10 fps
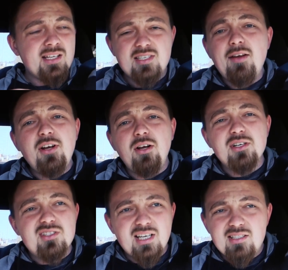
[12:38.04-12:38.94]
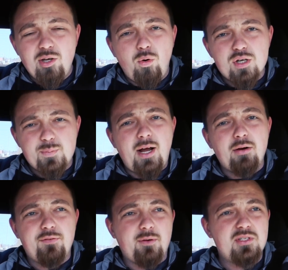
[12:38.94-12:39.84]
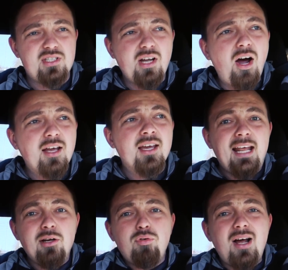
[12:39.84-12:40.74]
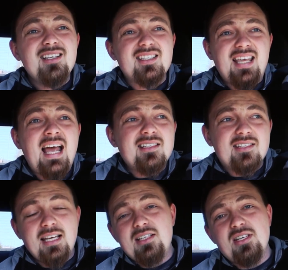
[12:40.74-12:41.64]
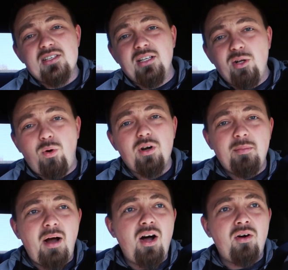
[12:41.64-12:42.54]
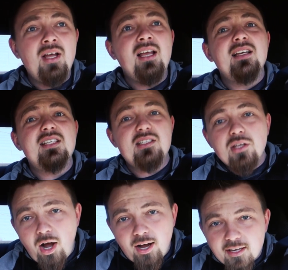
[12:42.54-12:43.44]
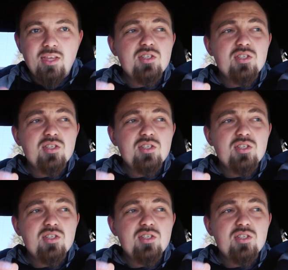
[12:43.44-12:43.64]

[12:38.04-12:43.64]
760 horsepower from stock, and it runs 10.6s in the quarter mile stock.